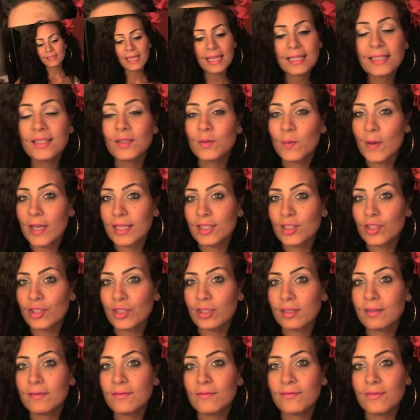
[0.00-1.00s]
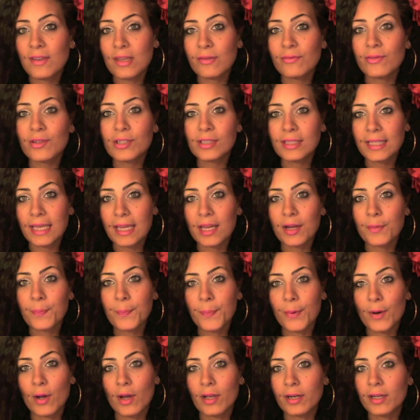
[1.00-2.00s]
Next question favorite hair
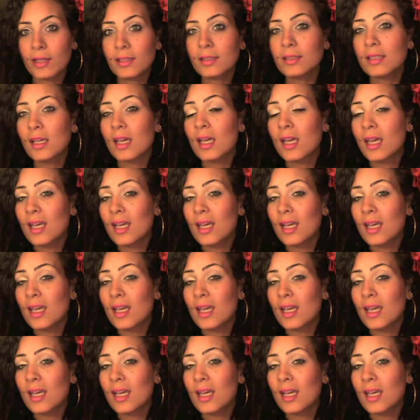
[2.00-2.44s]
product?